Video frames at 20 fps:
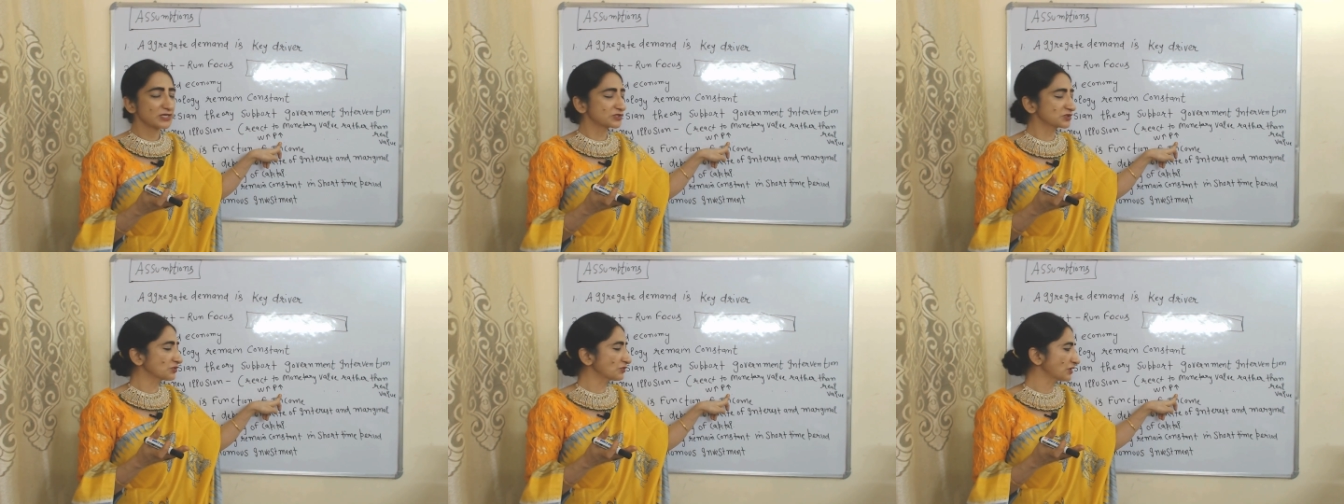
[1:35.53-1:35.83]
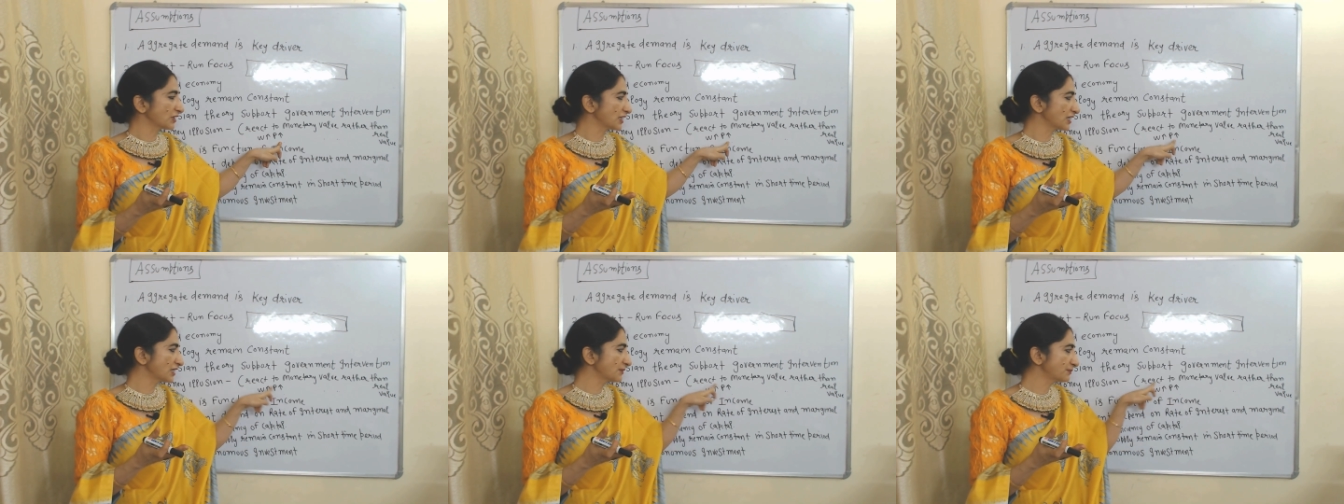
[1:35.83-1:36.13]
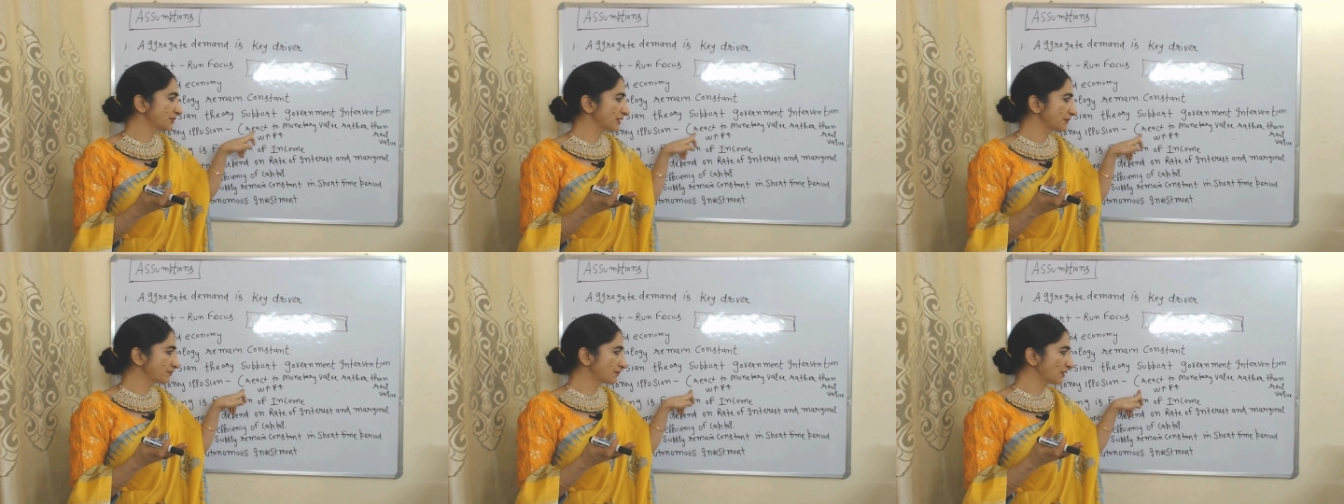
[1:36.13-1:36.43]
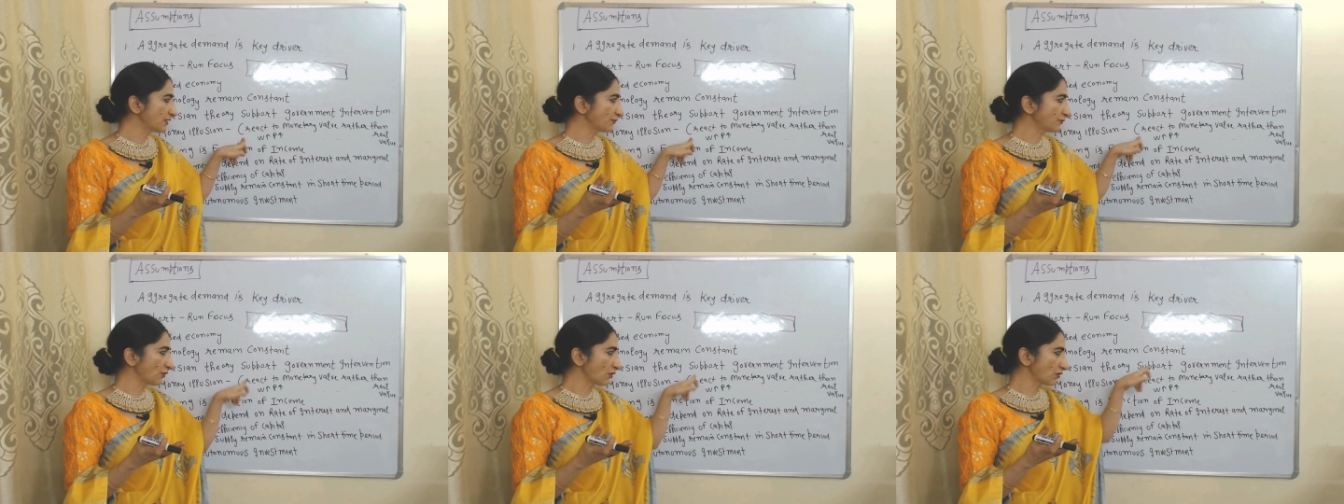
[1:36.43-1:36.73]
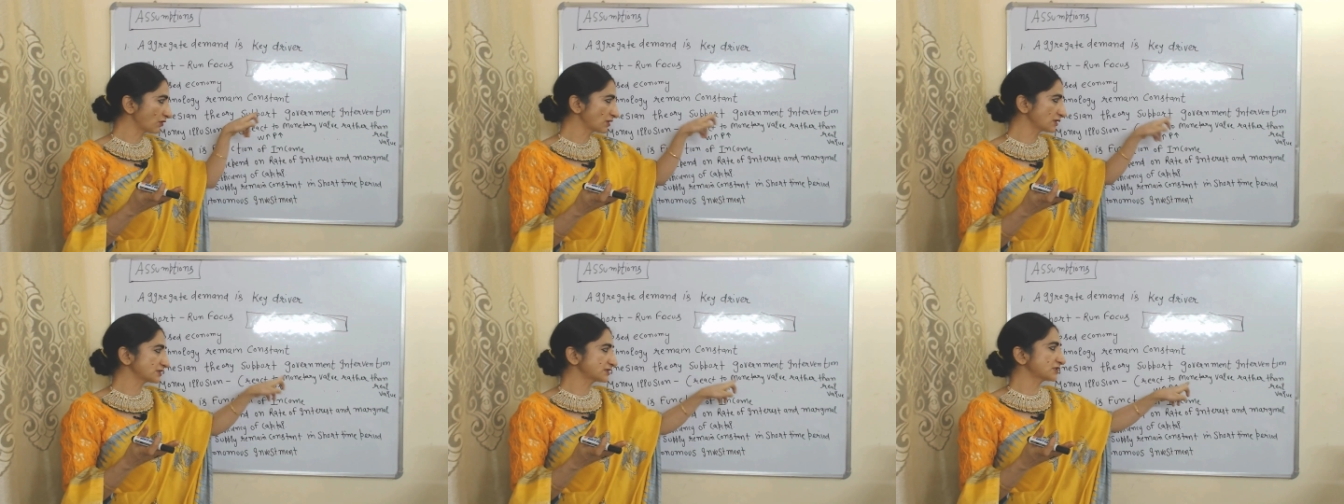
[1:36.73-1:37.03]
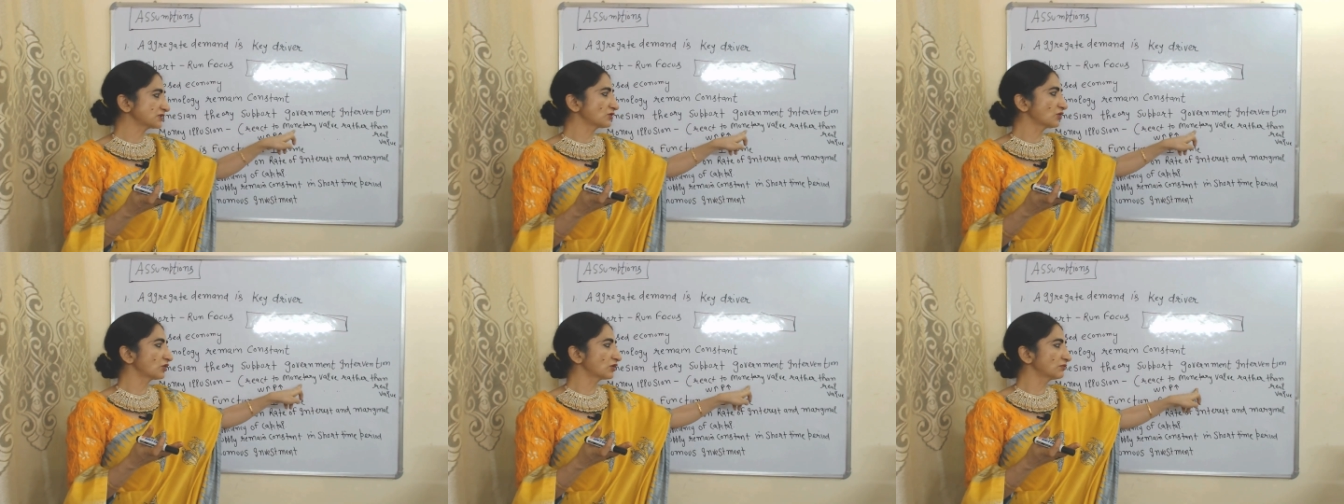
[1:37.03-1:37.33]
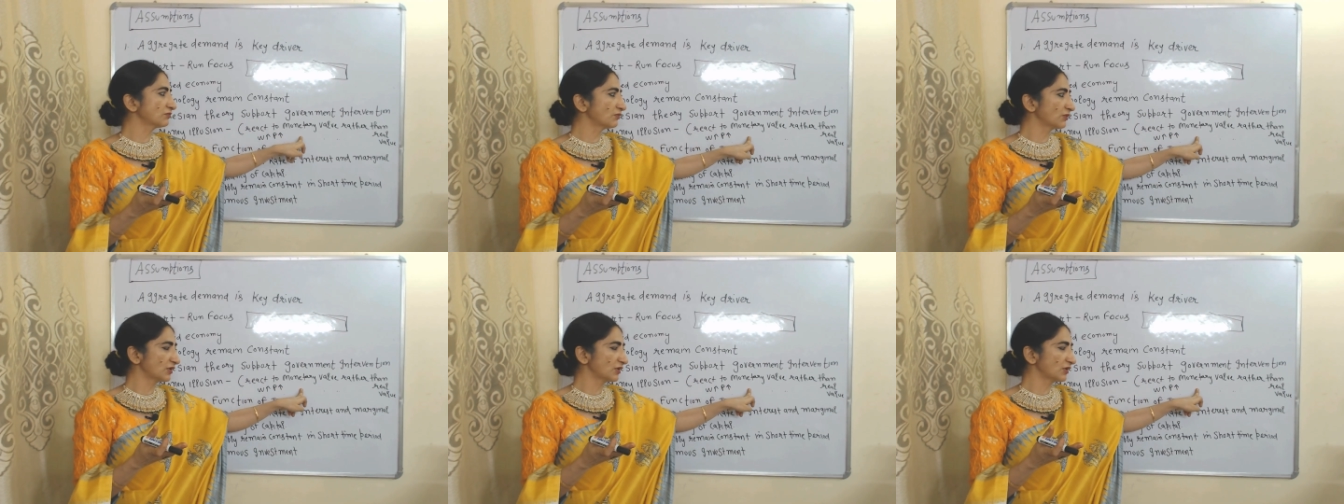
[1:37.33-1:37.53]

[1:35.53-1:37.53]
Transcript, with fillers: So here people focusing on